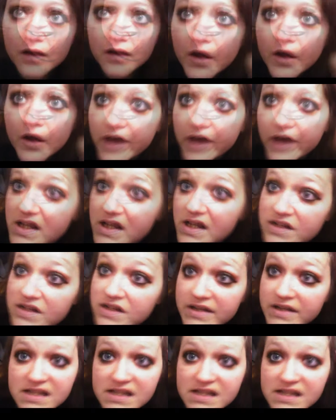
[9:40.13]
Okay, so
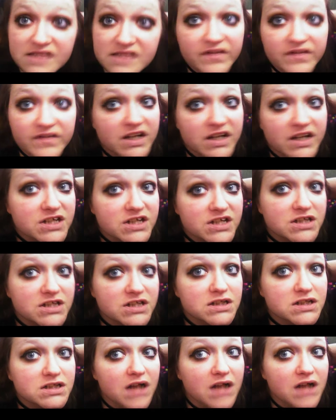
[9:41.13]
this is the
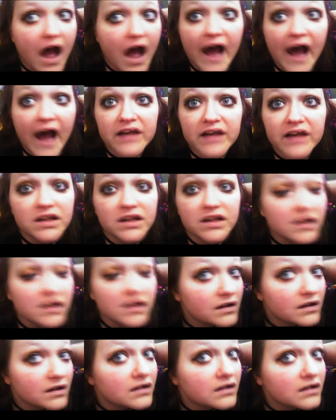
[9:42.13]
finished eye look.